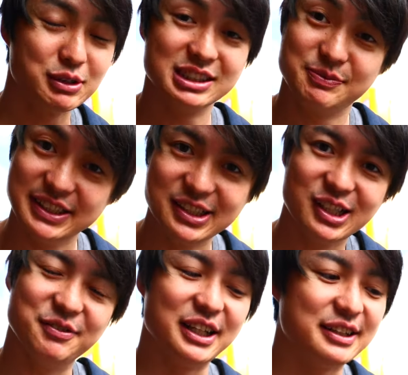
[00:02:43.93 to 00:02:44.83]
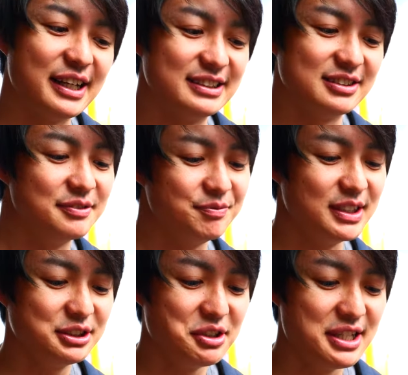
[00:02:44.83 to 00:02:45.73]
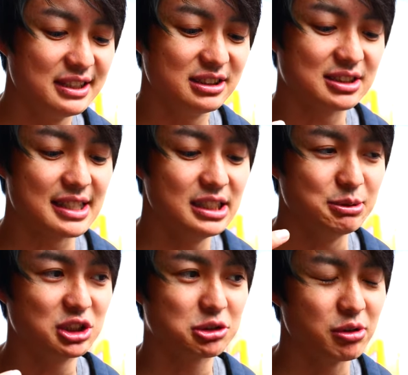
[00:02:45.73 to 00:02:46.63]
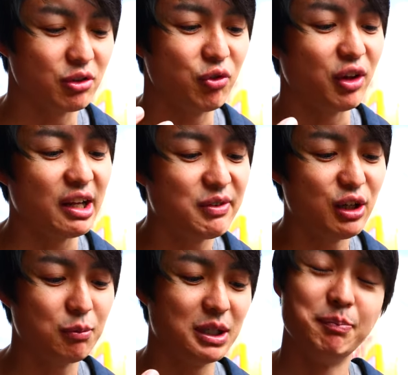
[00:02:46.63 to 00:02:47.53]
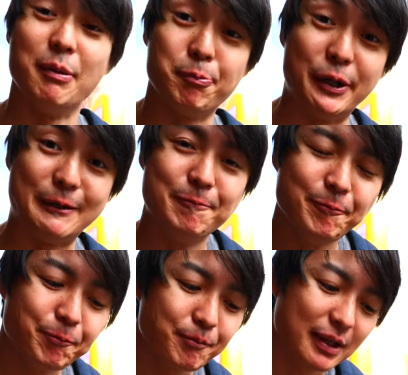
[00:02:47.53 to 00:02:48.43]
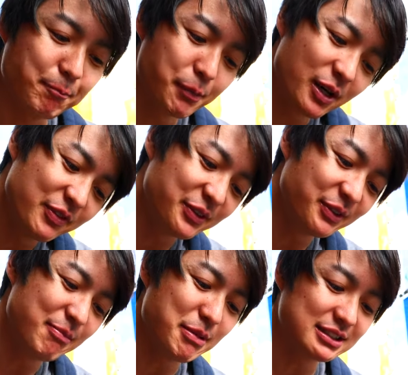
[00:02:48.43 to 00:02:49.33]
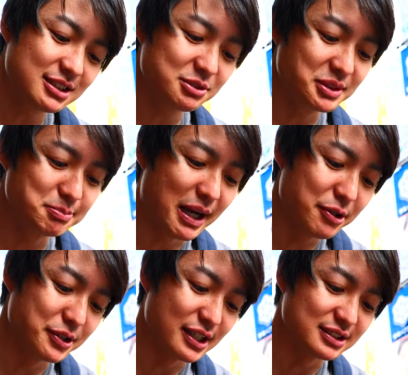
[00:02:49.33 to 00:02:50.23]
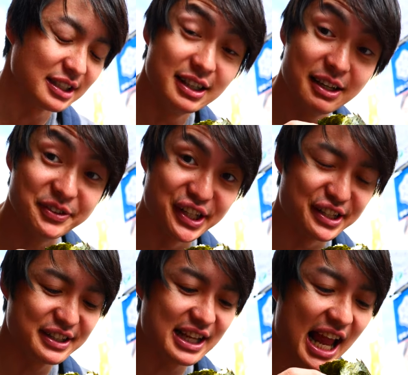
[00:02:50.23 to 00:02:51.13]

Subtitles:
Well, speaking of the taste, this one has kind of a strong flavor of the pepper. It perfectly matches with mayonnaise. I love it.